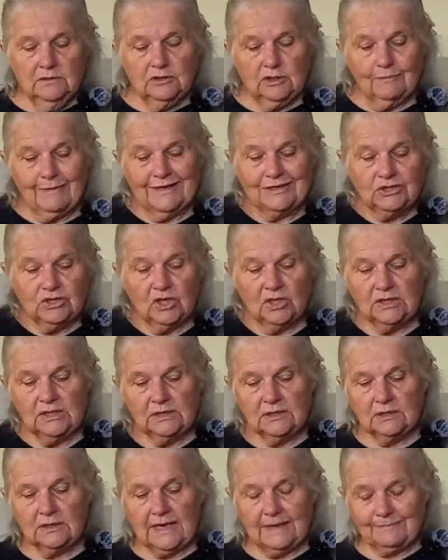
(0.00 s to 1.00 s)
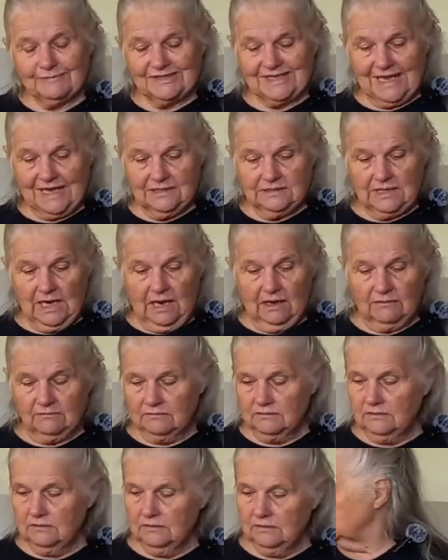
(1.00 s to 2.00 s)
So by turning it upside
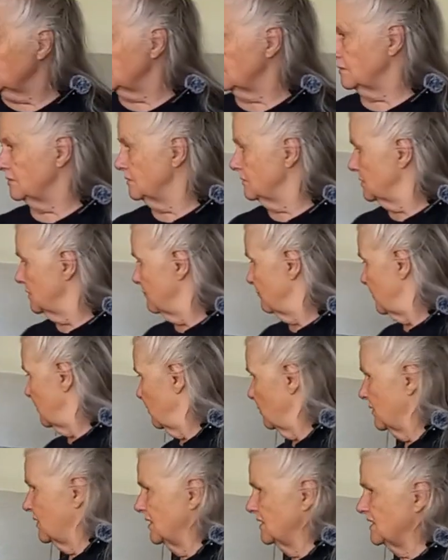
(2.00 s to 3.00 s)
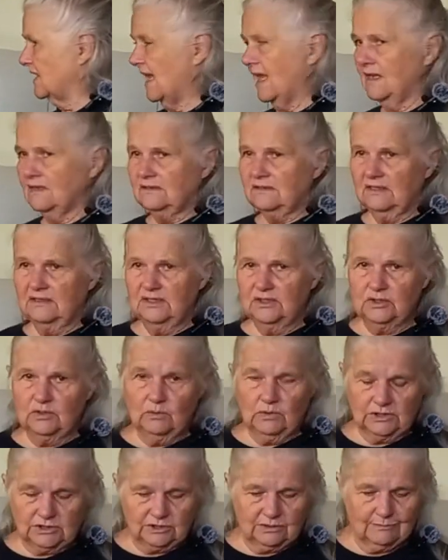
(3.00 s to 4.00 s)
down, let's do something with these hands. I need to
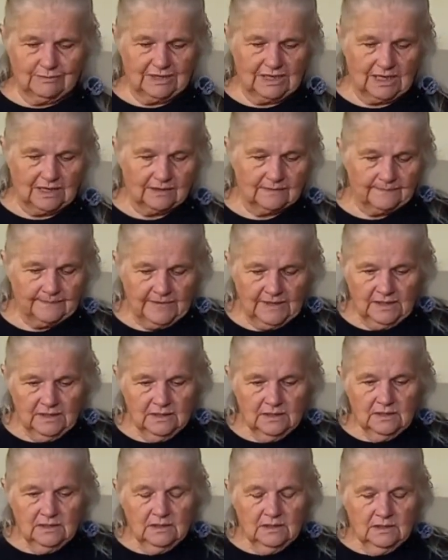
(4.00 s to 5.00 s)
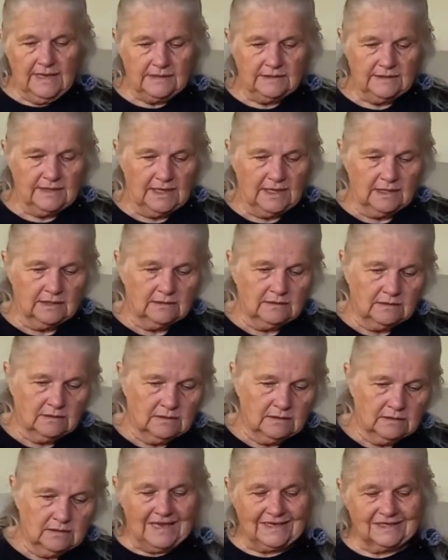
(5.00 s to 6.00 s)
wash them again. And then
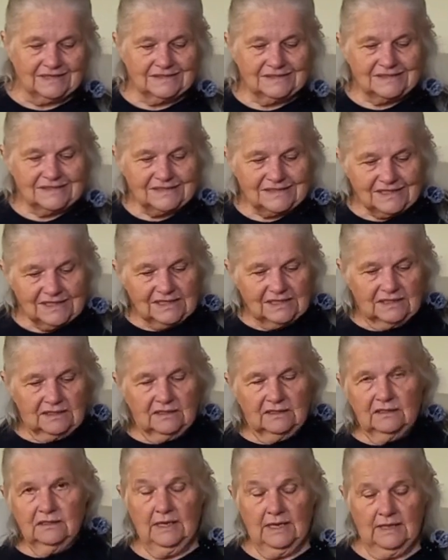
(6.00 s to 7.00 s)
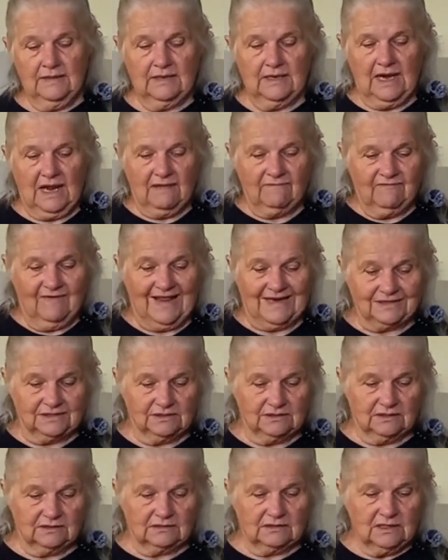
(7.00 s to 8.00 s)
I can see, and then I
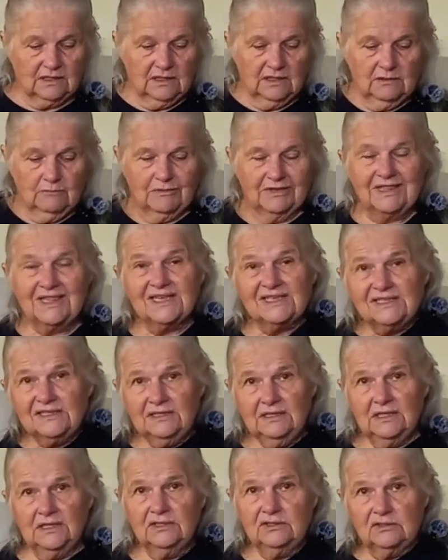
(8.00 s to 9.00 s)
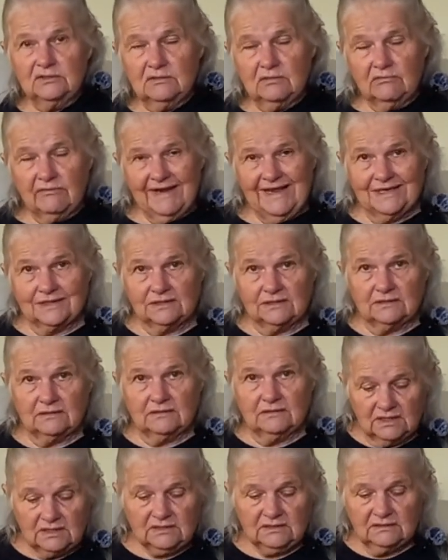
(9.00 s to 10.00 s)
flatten it. But this needs to
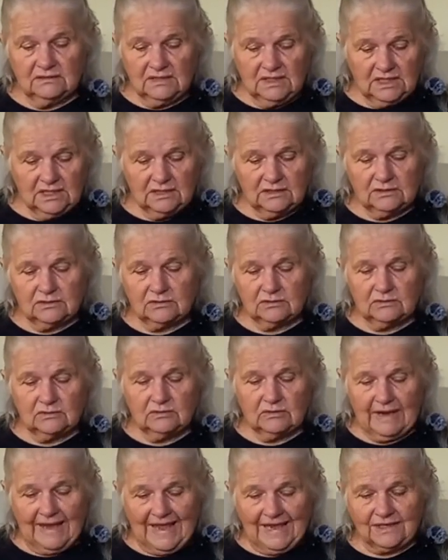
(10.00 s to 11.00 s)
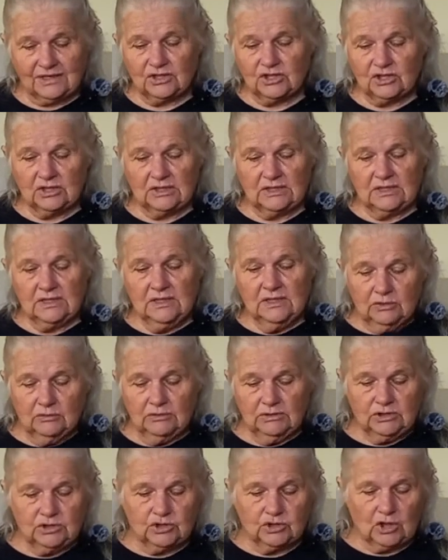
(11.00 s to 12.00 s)
rest. This needs to actually do
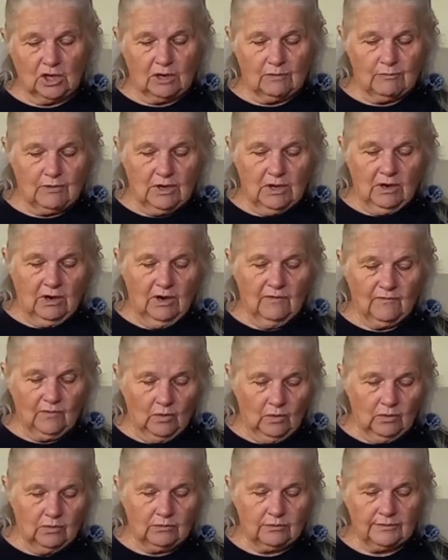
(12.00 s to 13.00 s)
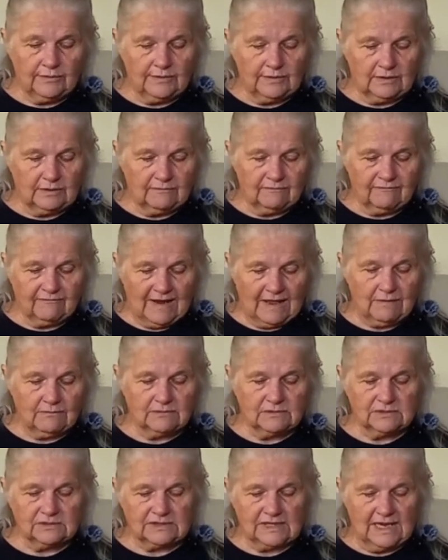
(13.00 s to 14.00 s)
its job of all the
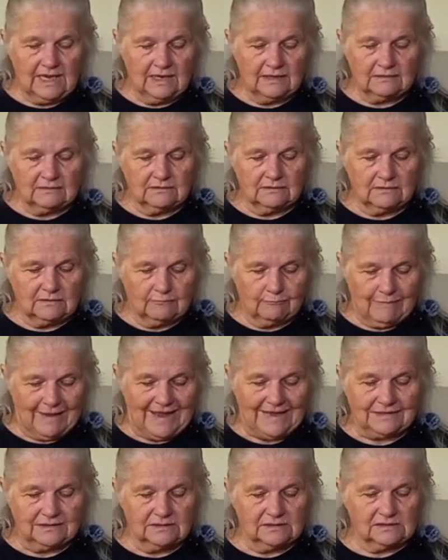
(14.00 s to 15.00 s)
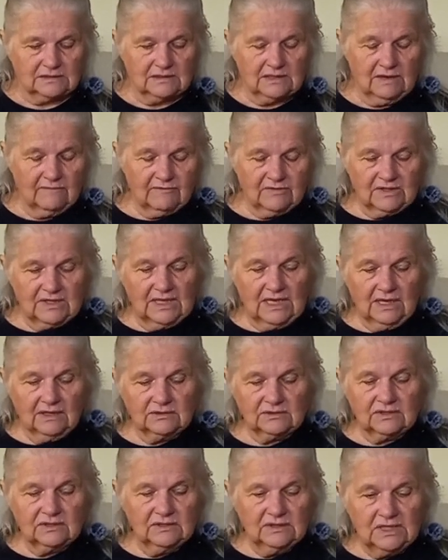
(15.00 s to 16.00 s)
flours and the binders and everything
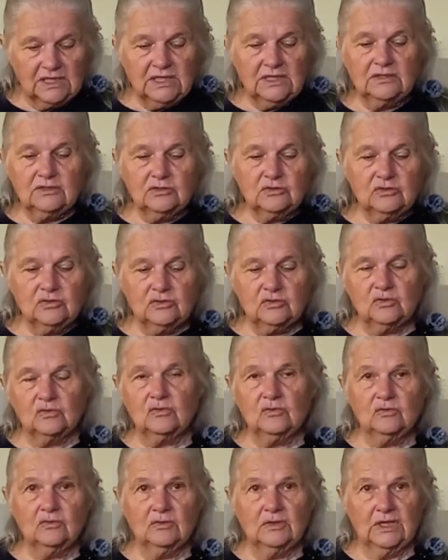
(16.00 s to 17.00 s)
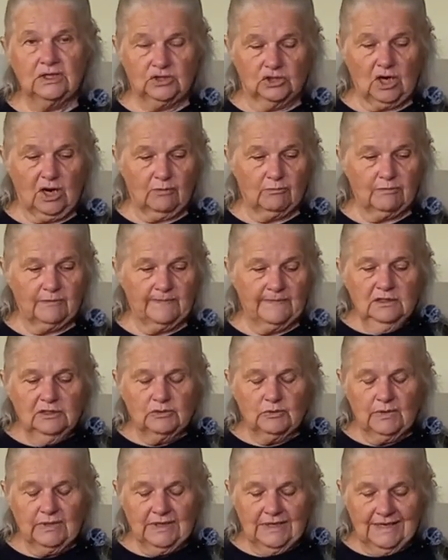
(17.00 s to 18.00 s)
else need to do their job.
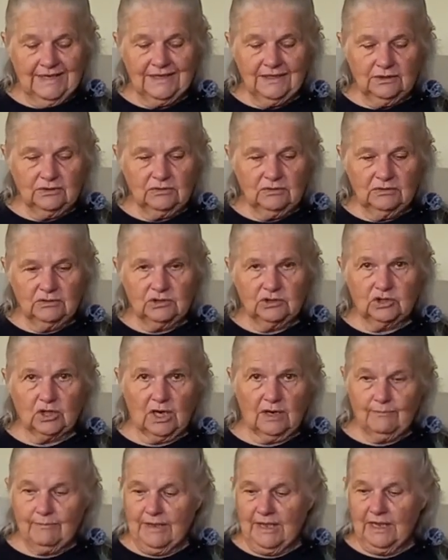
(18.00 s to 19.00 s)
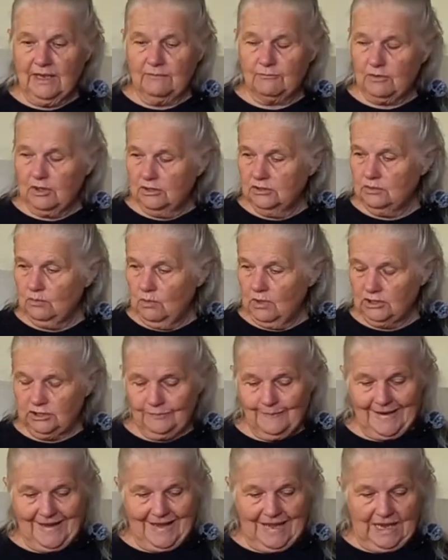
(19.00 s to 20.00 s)
So when you let it do its job, I'm going to wash
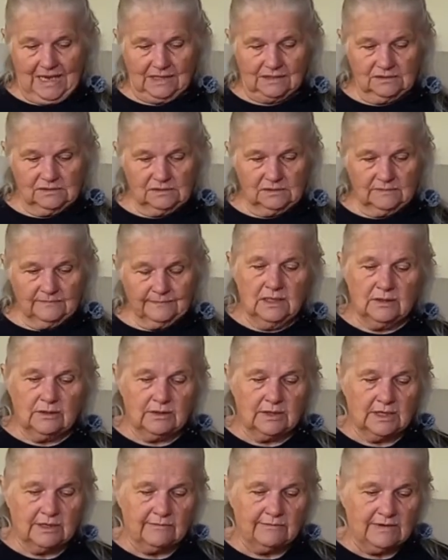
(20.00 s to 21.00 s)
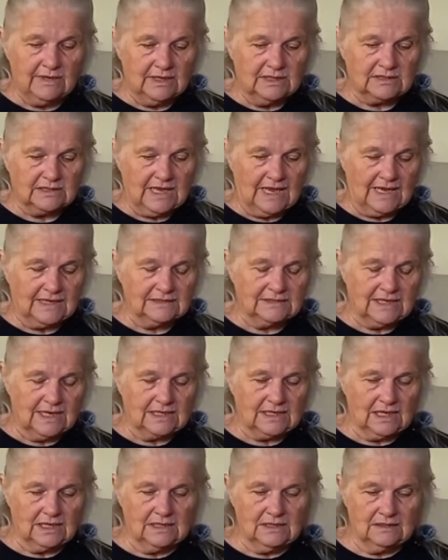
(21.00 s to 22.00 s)
my hands. In theory, it can
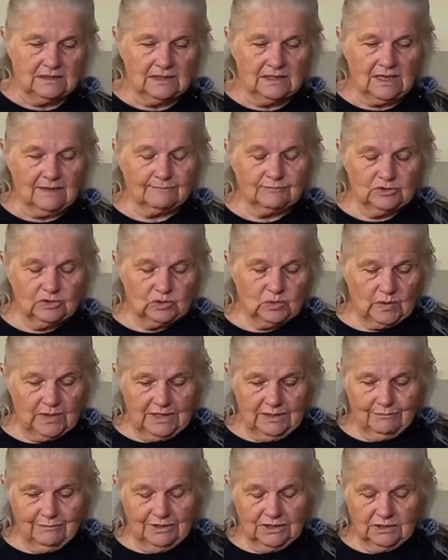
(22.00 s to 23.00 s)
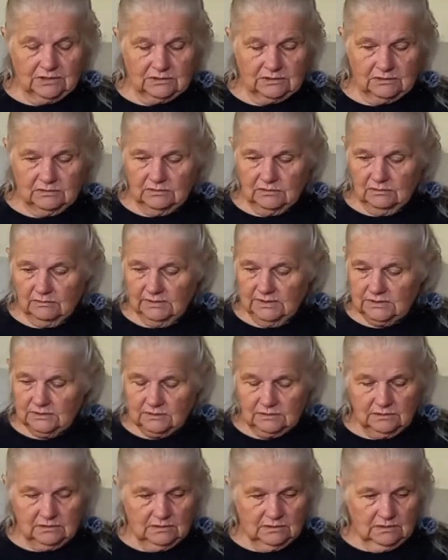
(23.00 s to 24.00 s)
take anything up to 20 minutes to do it.